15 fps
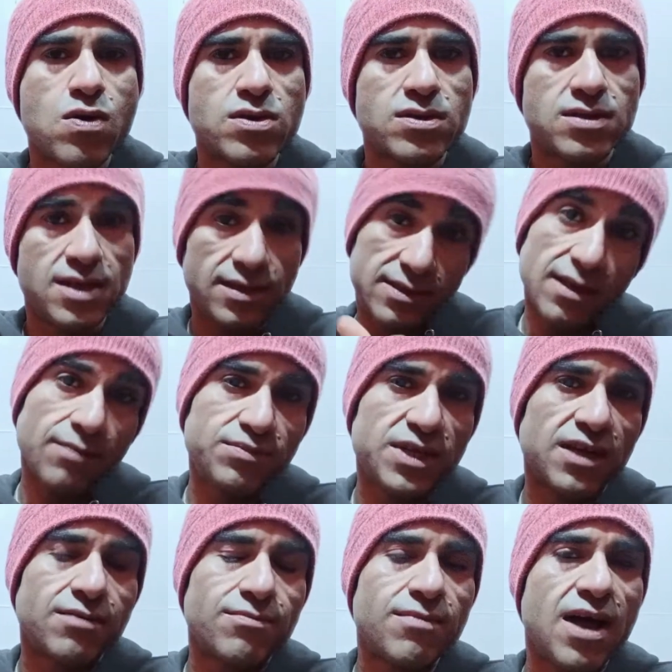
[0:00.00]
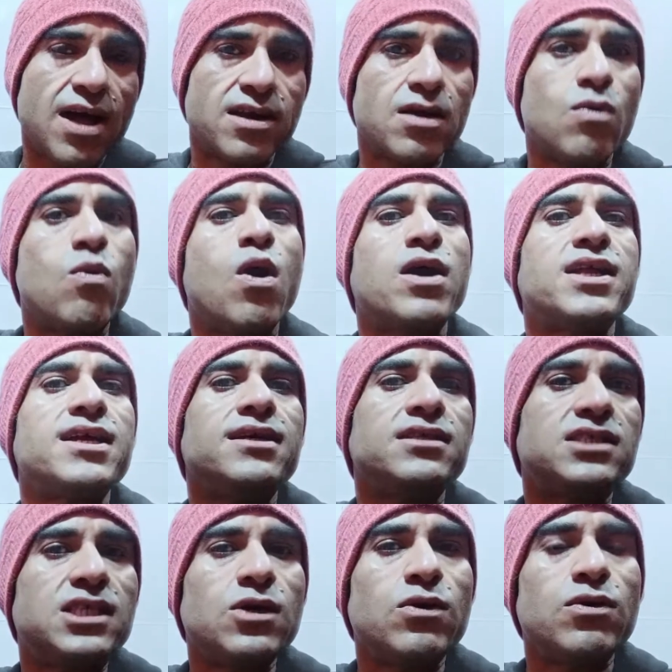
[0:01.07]
this subject matter, what he's
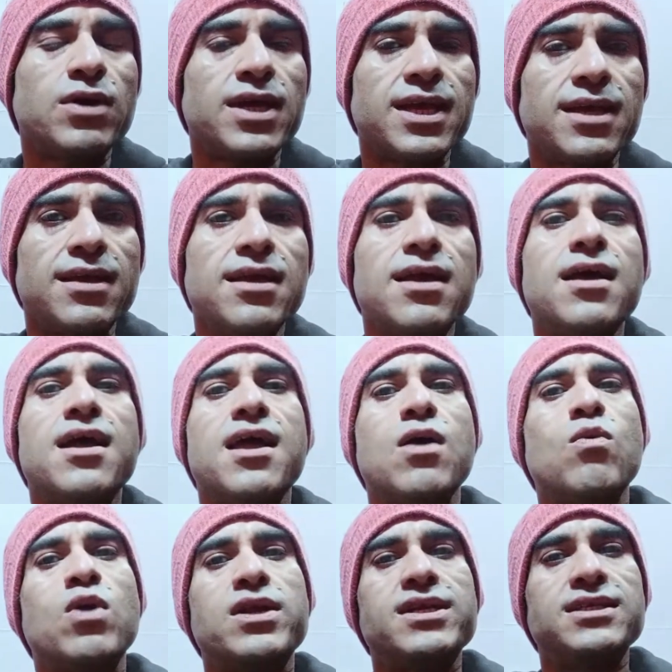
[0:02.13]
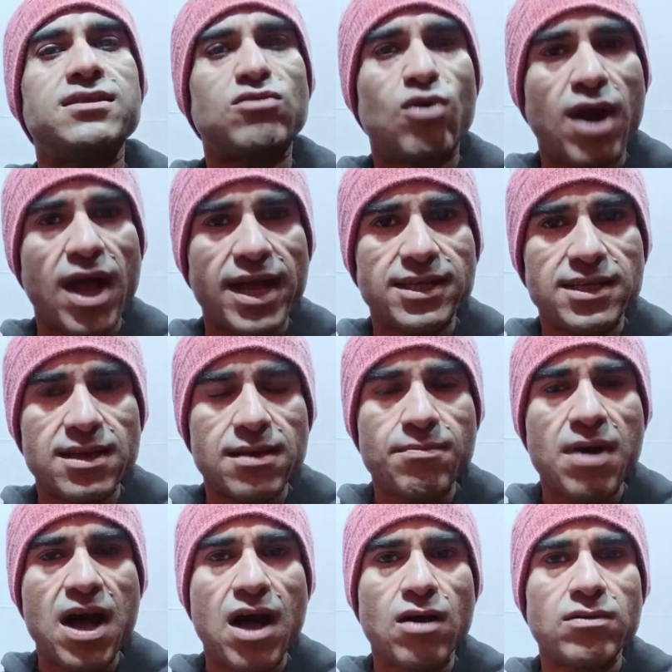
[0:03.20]
doing, what he's writing
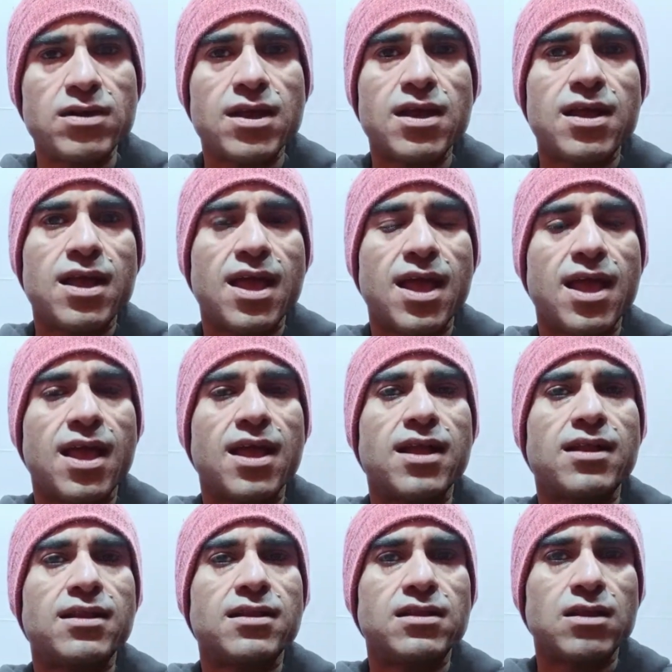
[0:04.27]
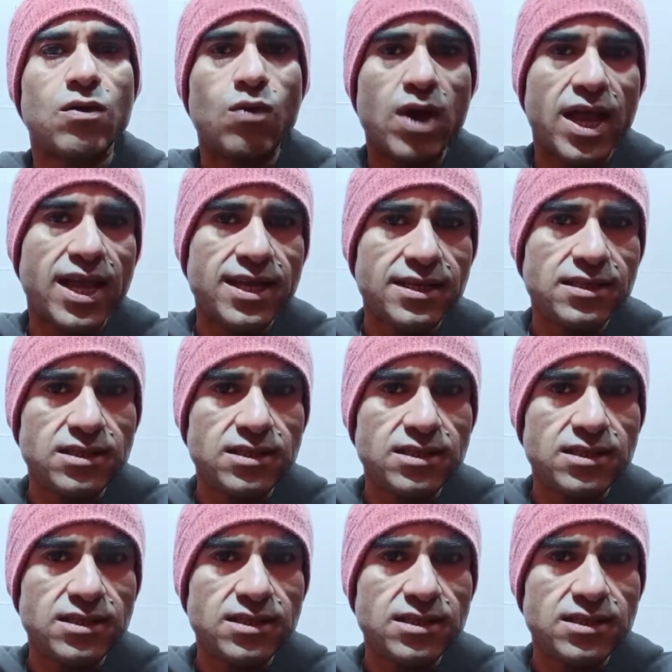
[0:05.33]
about, and the way he's